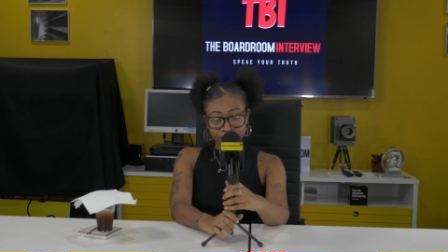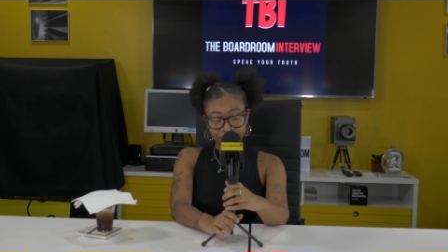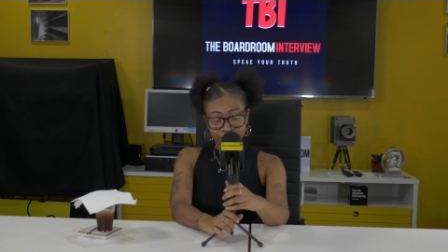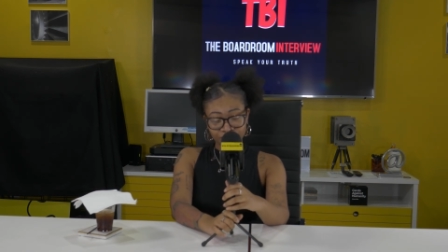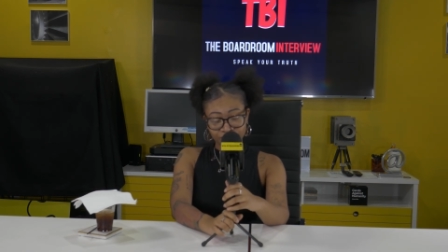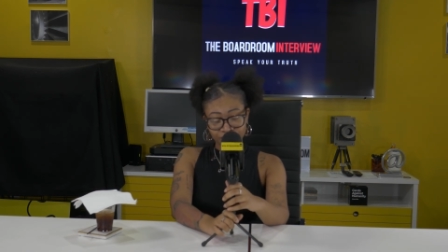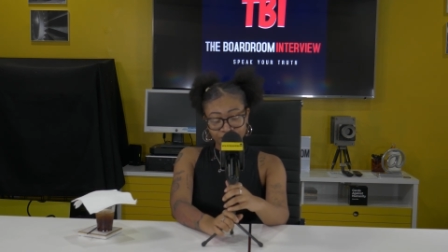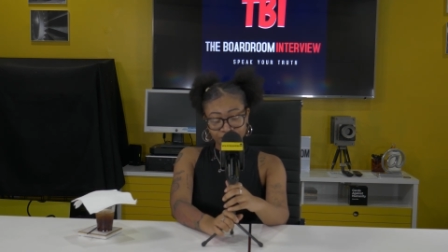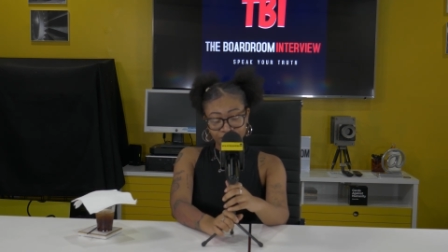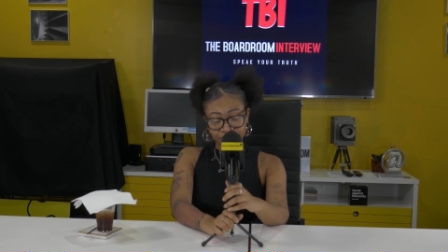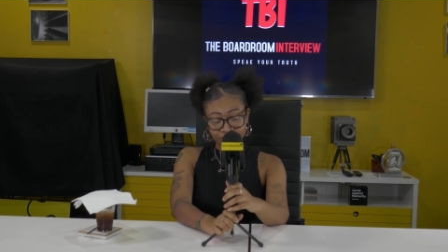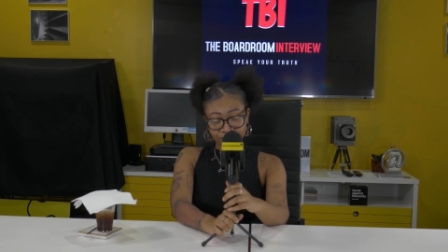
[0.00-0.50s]

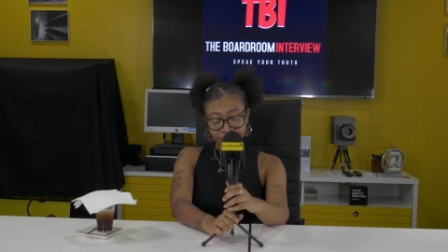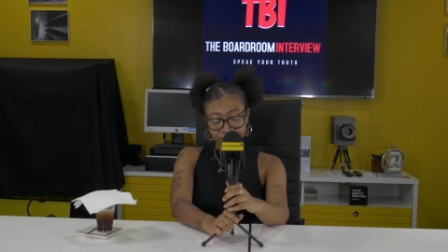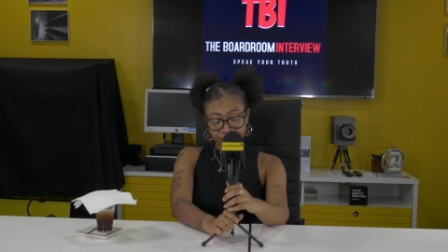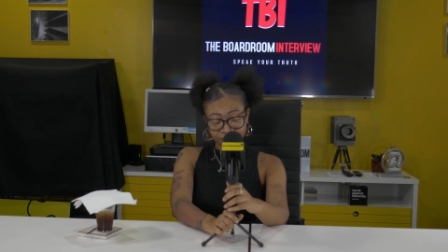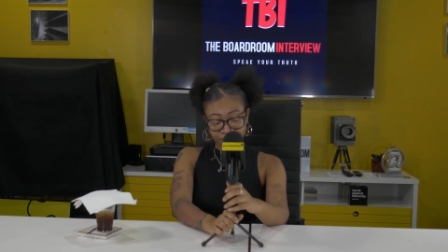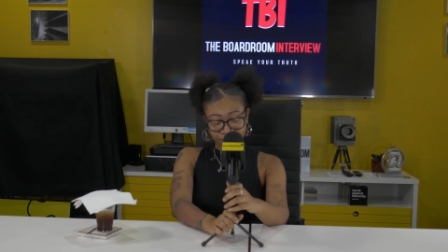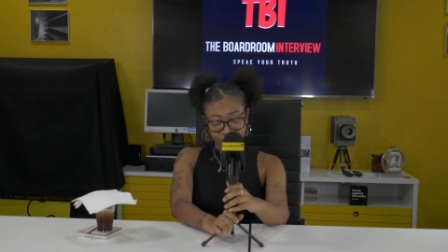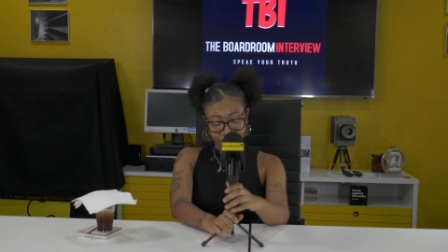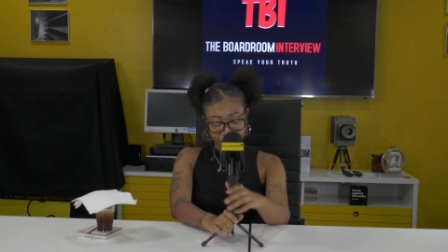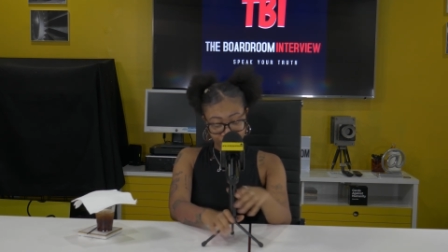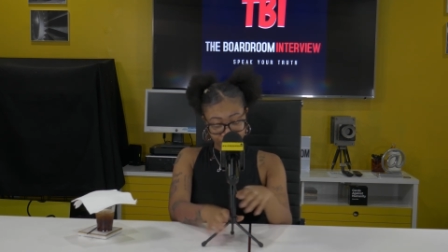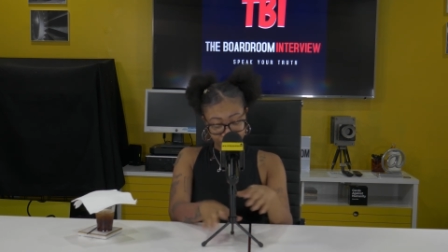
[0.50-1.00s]
there.
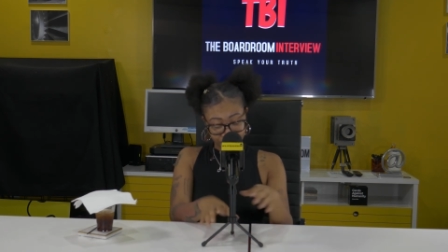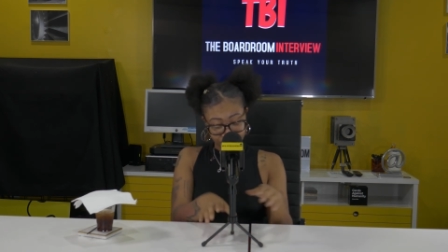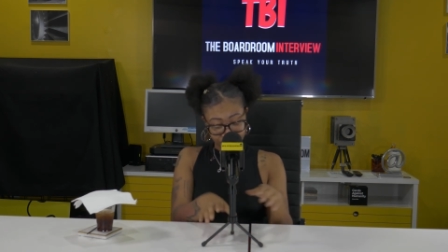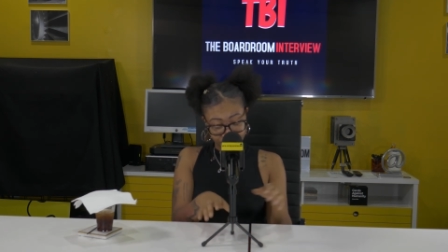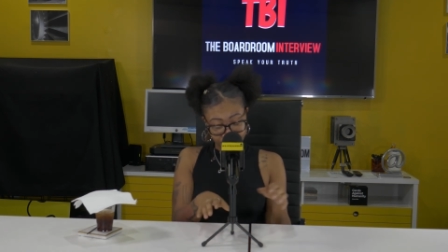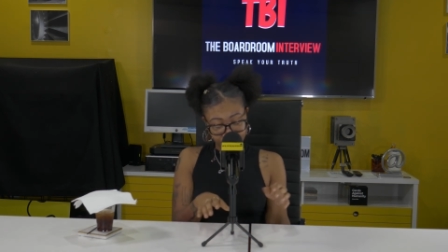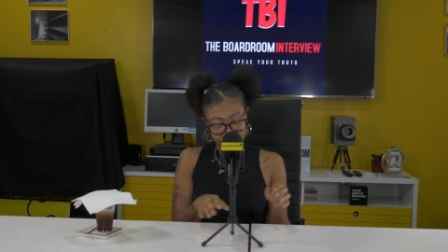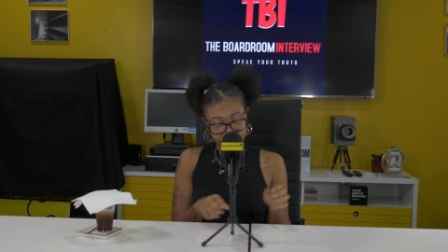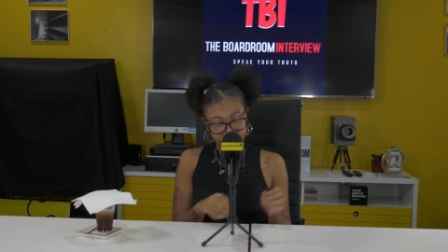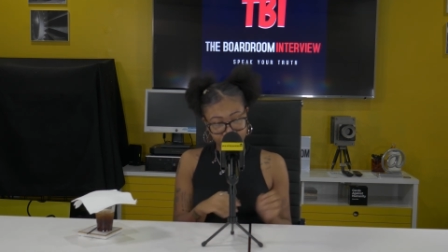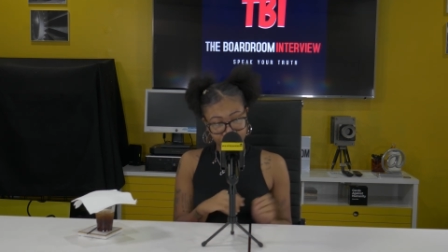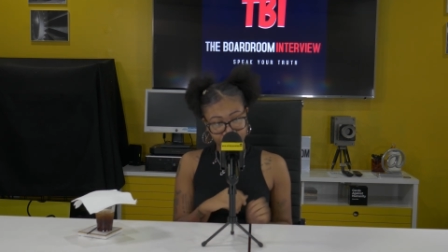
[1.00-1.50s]

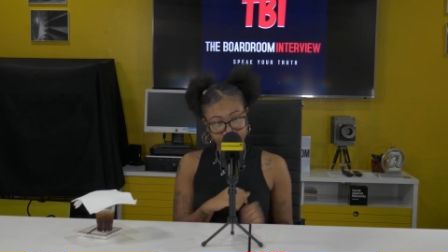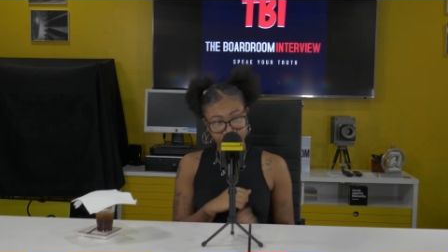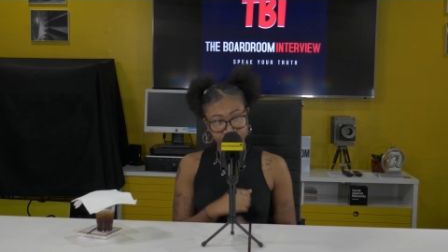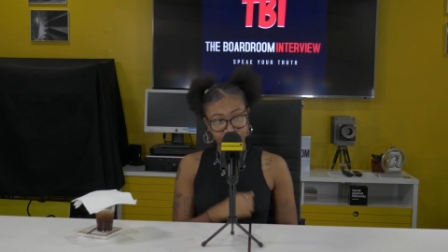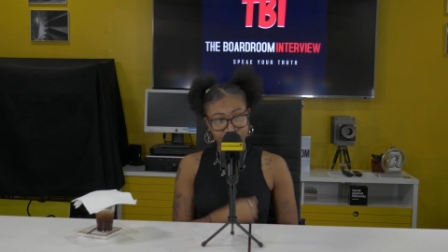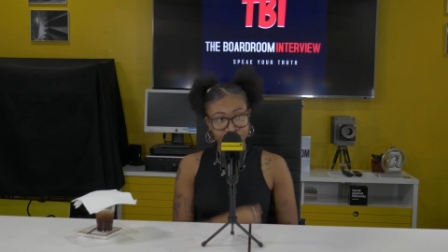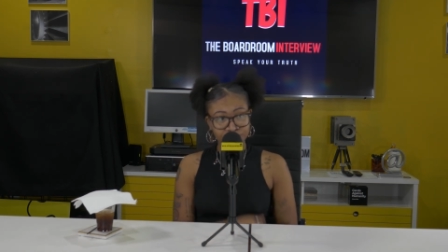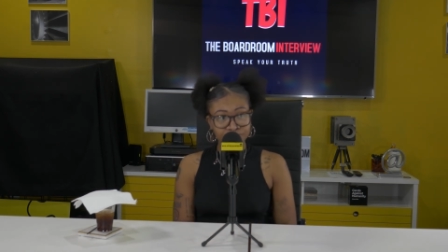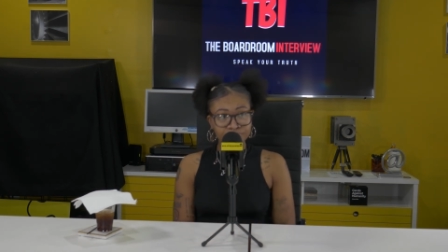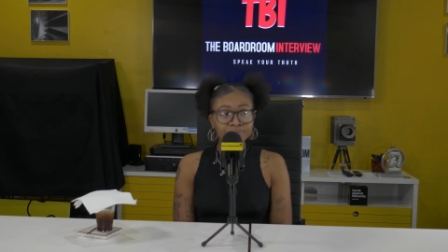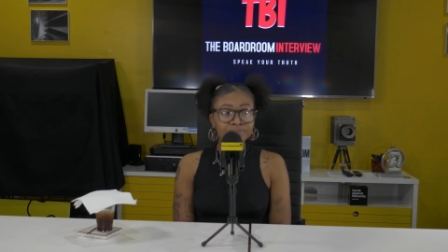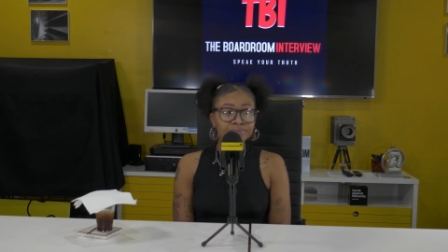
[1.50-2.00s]
Do
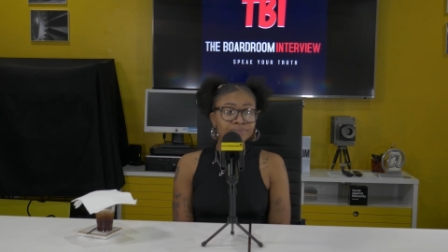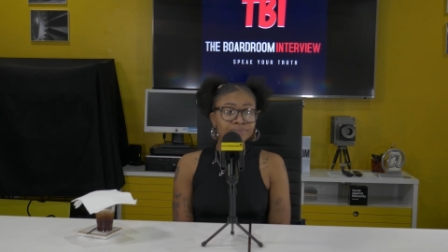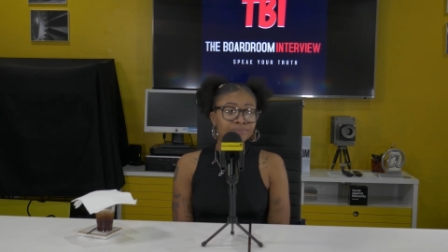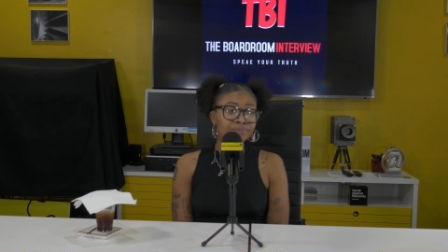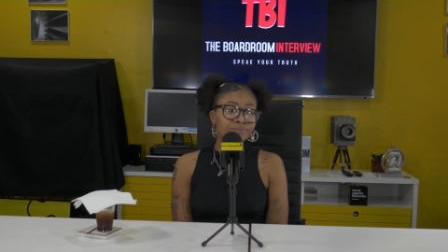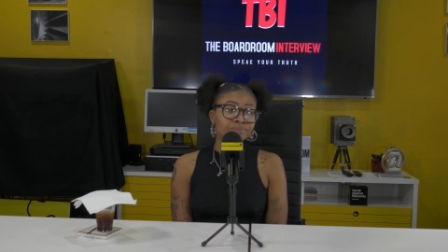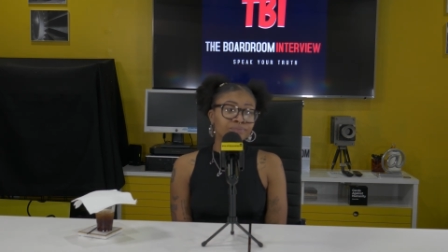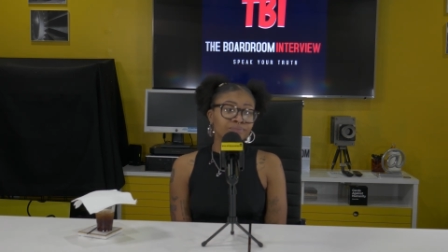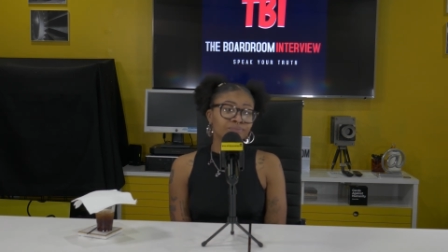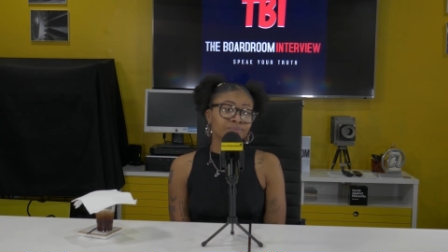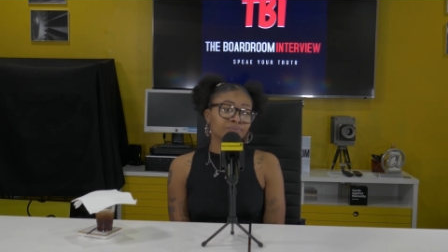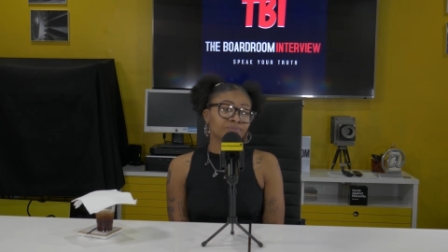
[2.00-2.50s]

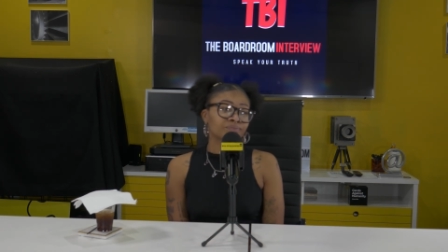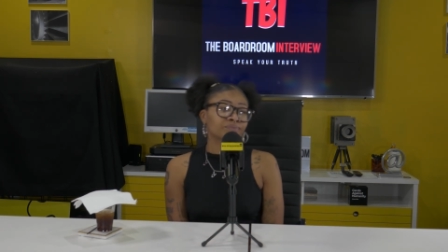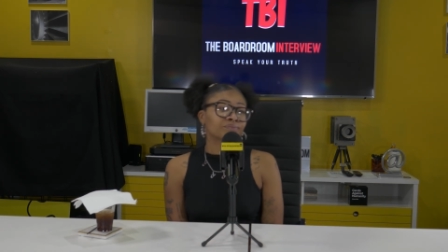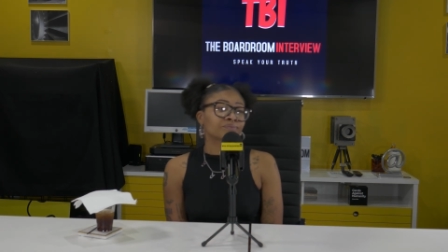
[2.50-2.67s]
you